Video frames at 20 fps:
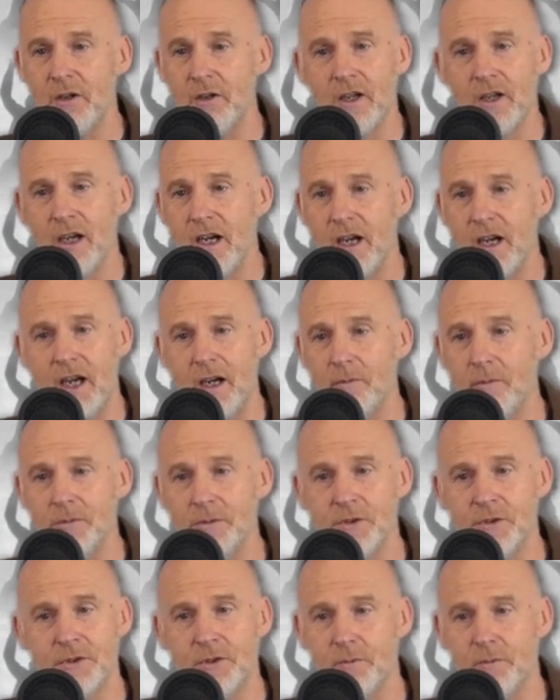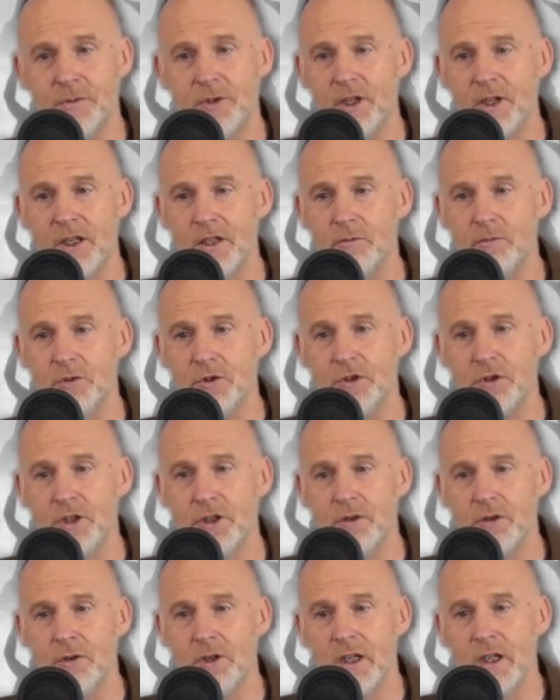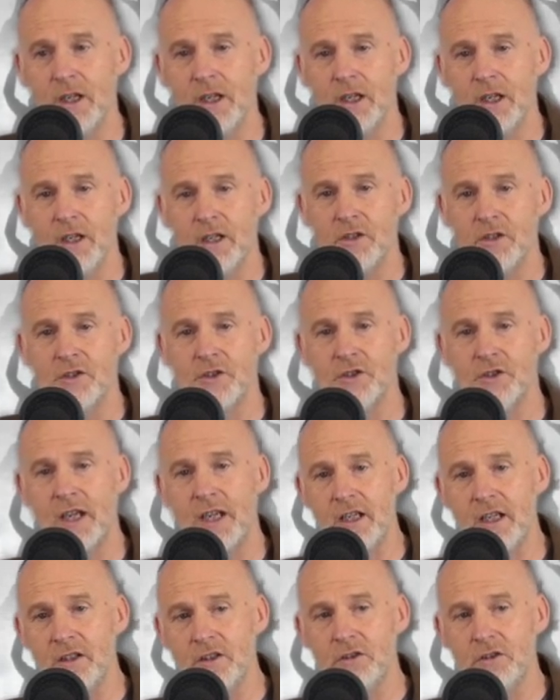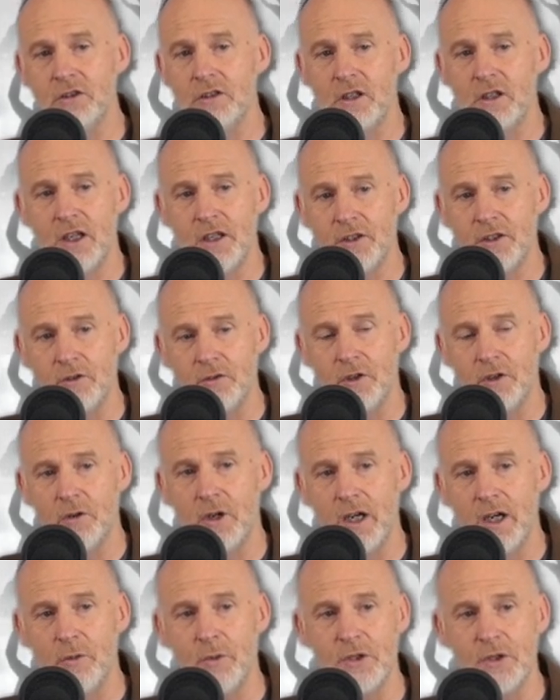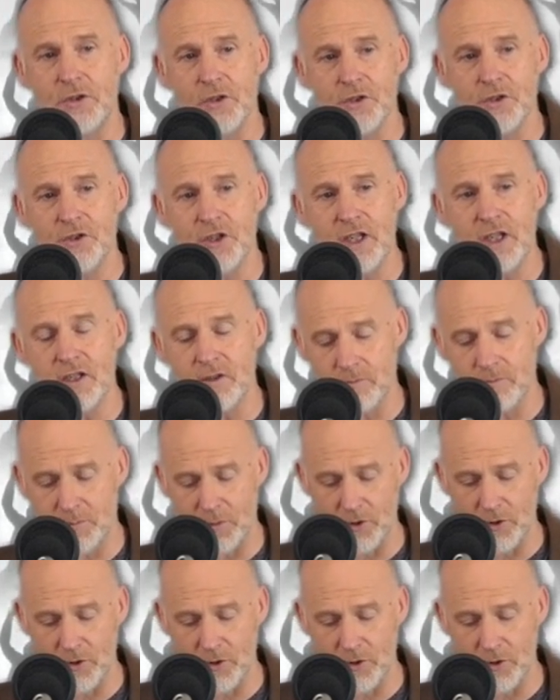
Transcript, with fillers: it happens sometimes, you know. Satan, I don't know how he does it,